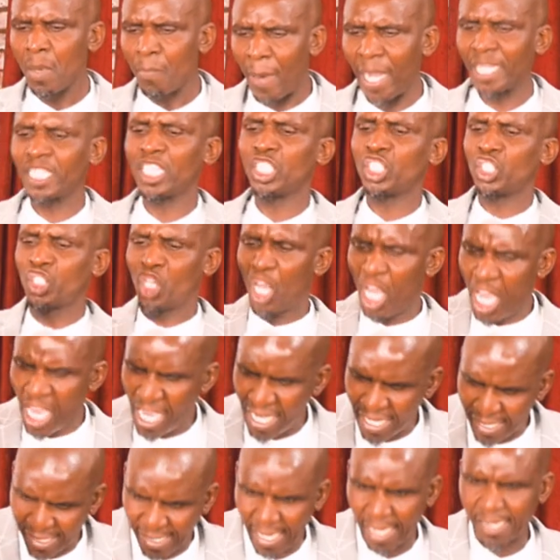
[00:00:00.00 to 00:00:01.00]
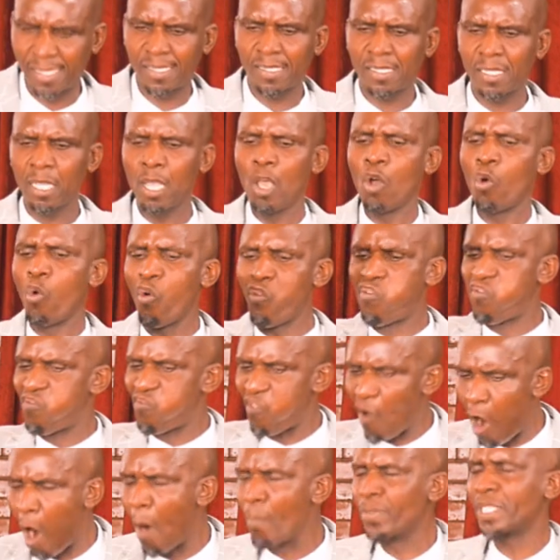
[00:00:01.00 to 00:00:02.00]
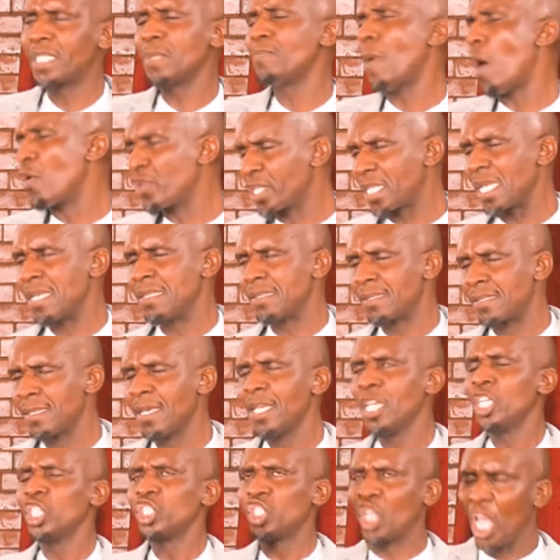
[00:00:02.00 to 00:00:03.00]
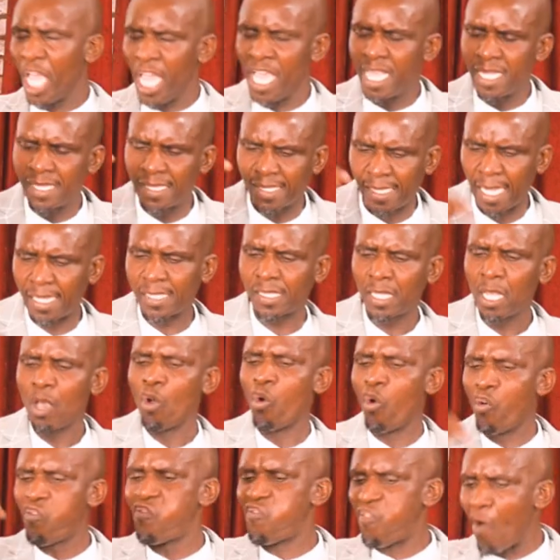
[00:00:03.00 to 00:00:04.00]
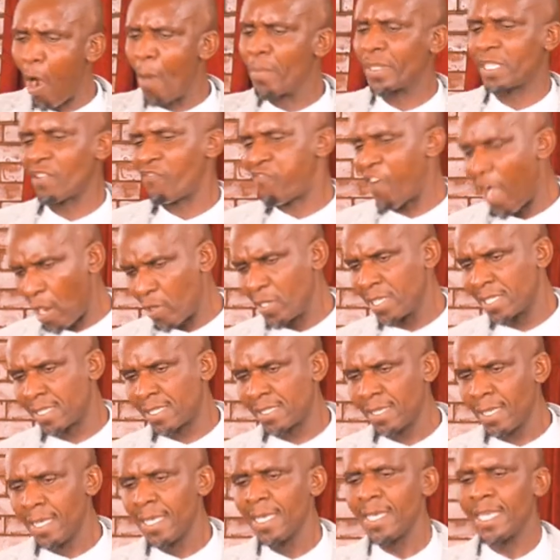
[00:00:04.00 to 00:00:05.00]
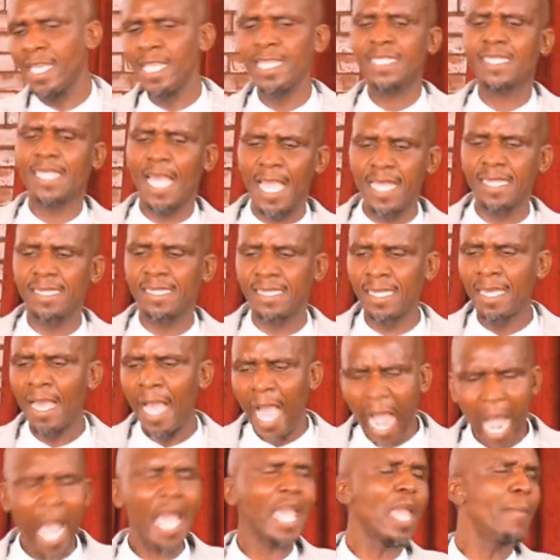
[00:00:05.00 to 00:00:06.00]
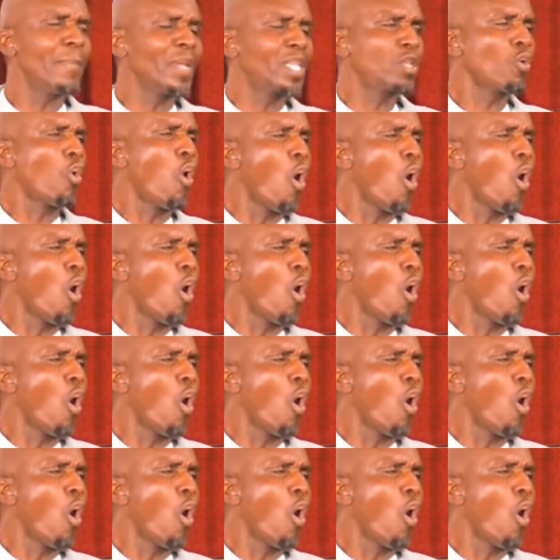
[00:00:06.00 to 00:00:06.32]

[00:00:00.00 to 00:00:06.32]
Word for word: But Jesus, who formed mountains, Jesus, who formed valleys, he says, I am at